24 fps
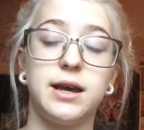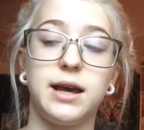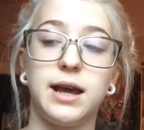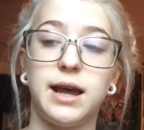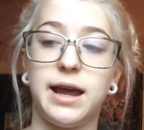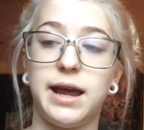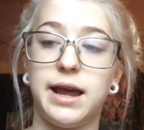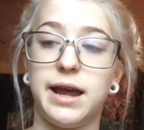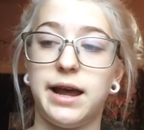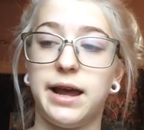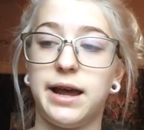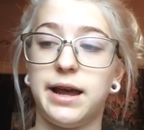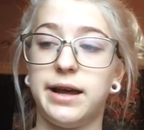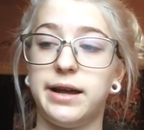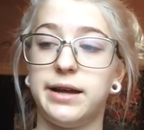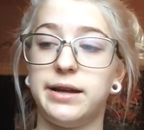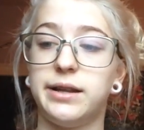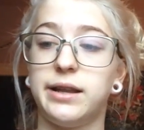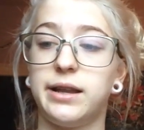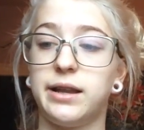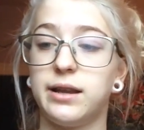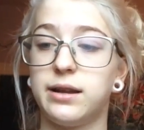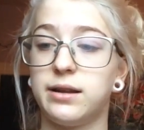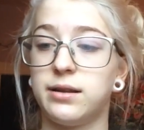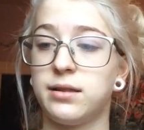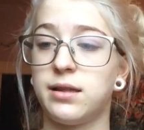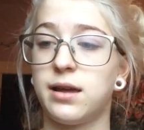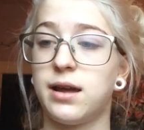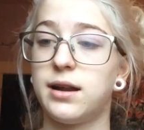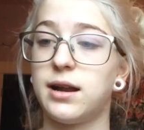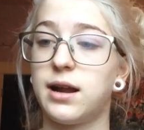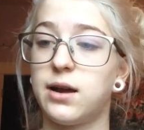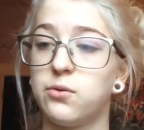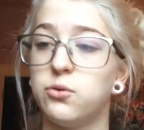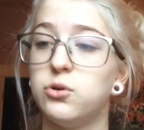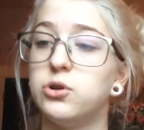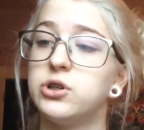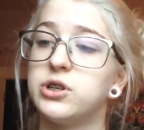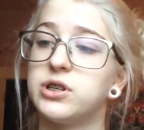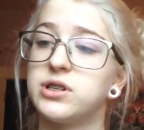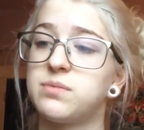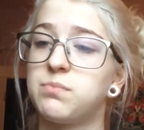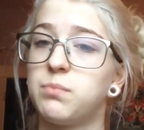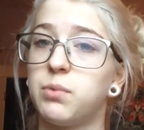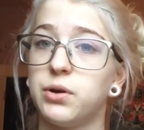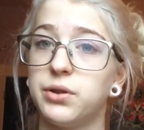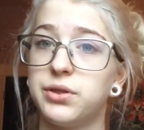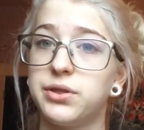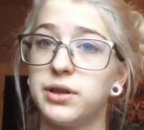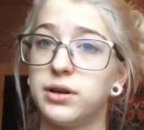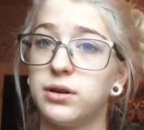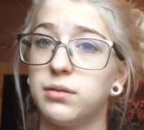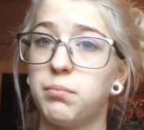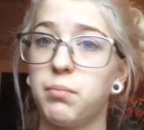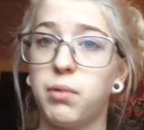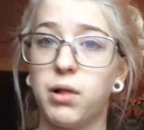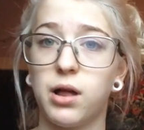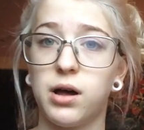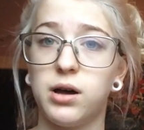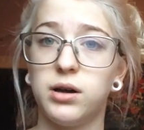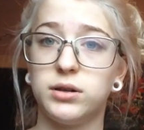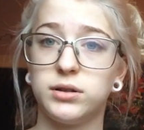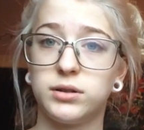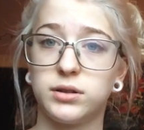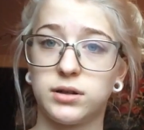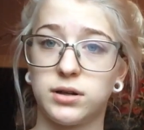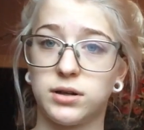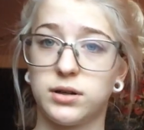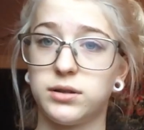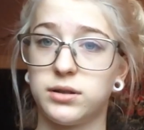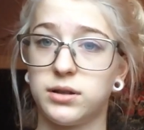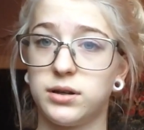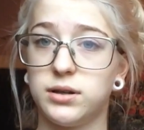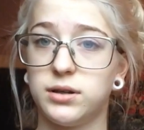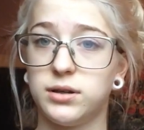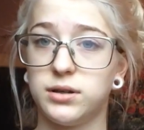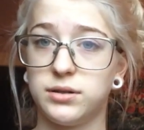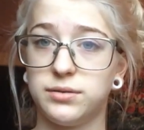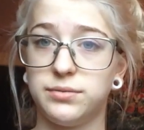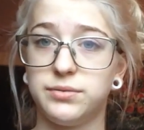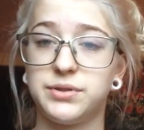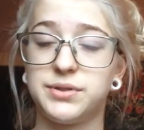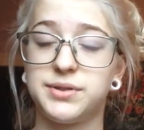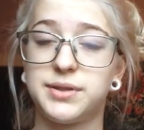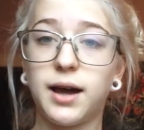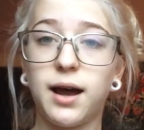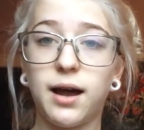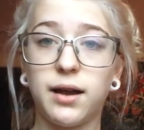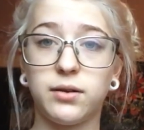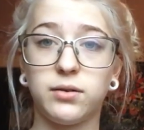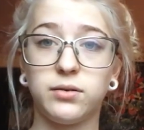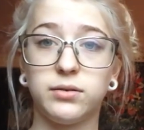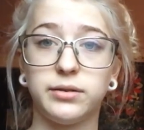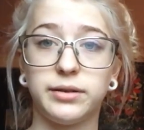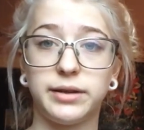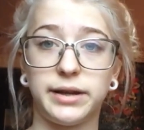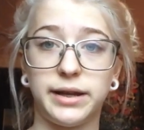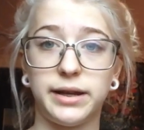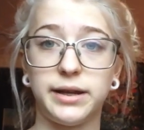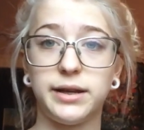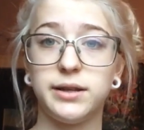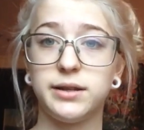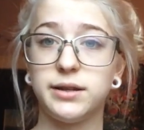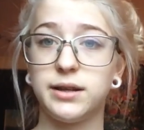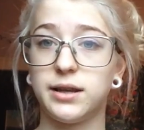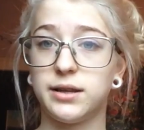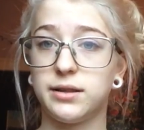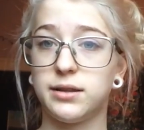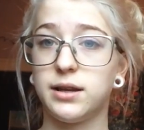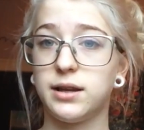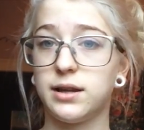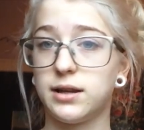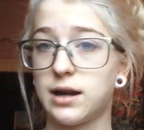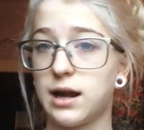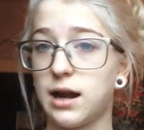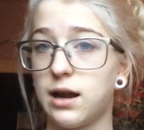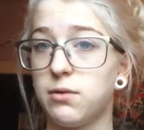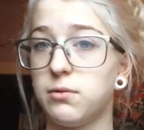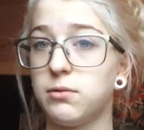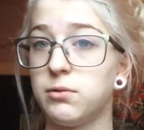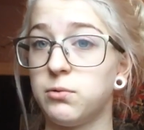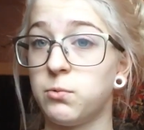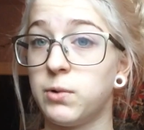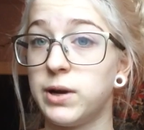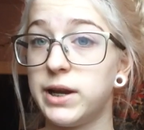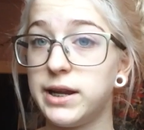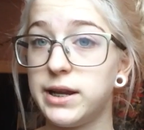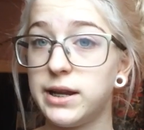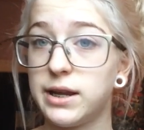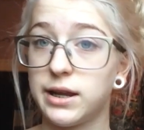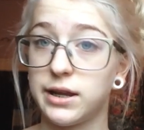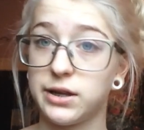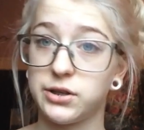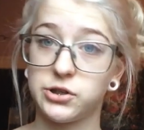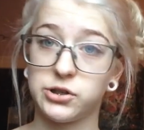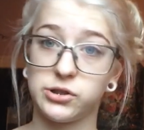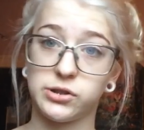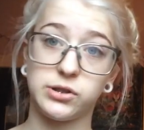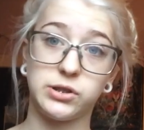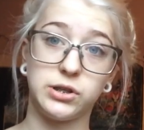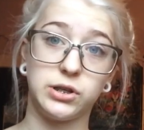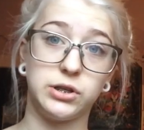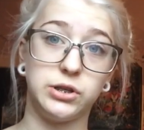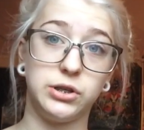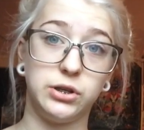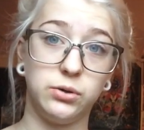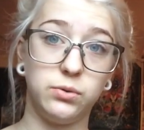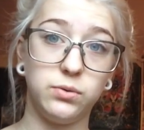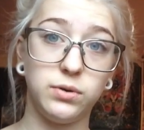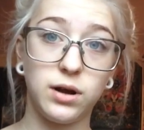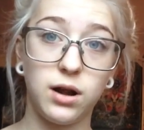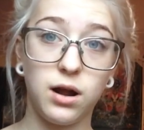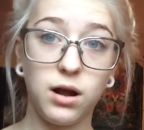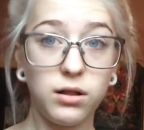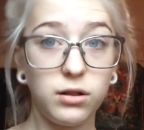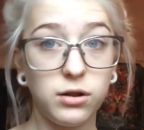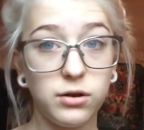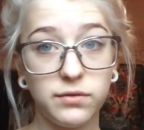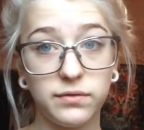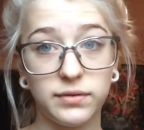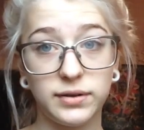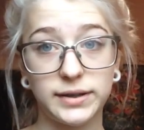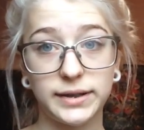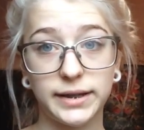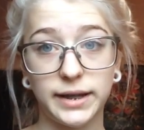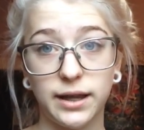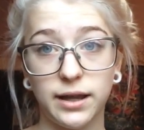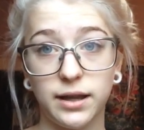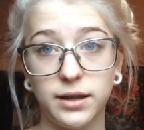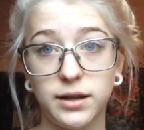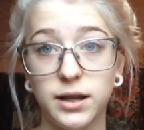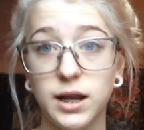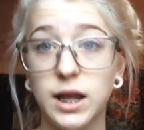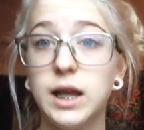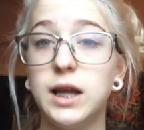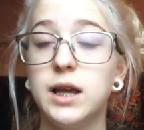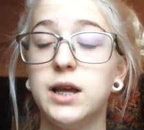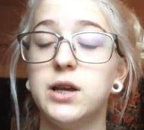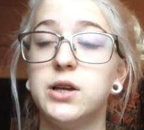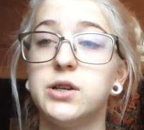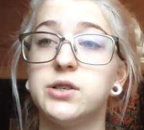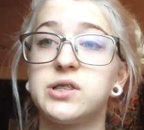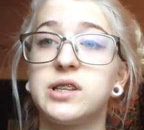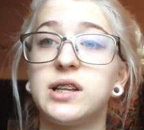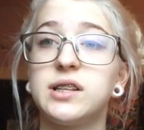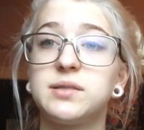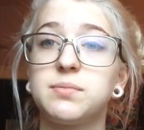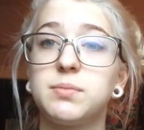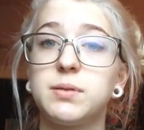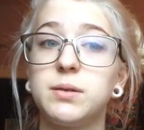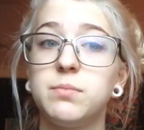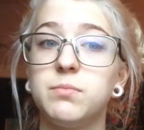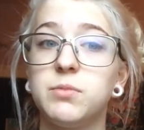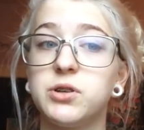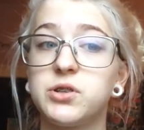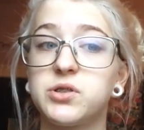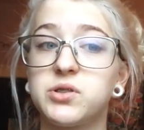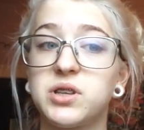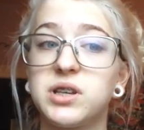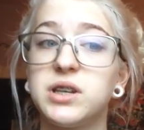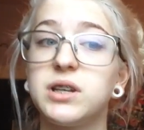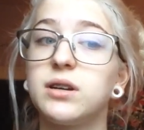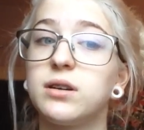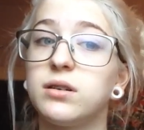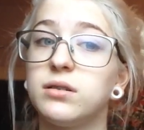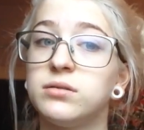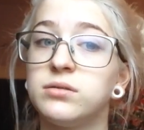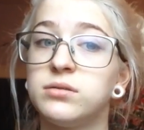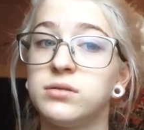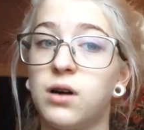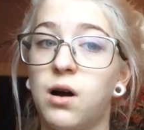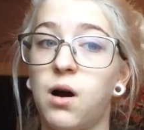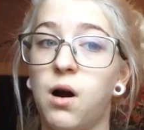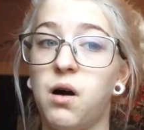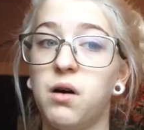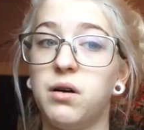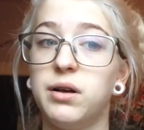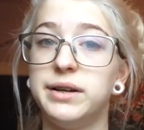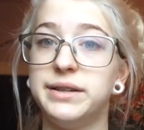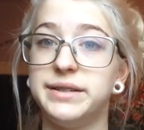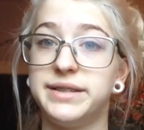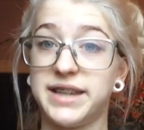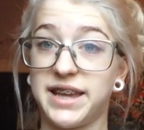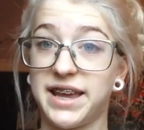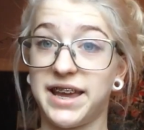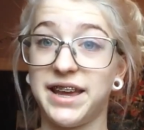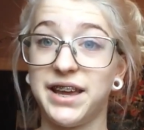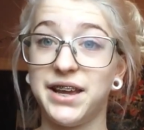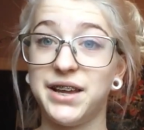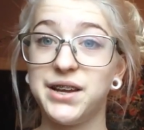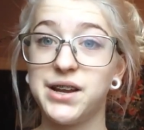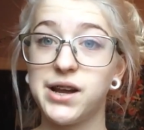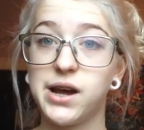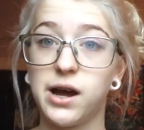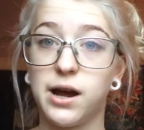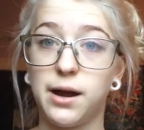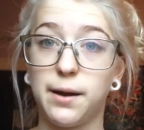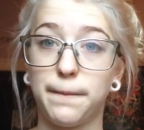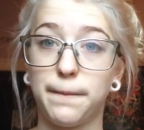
And then I would just put the plug or the tunnel in, and then I would wait and just do it all over again. So that's pretty much like all I did.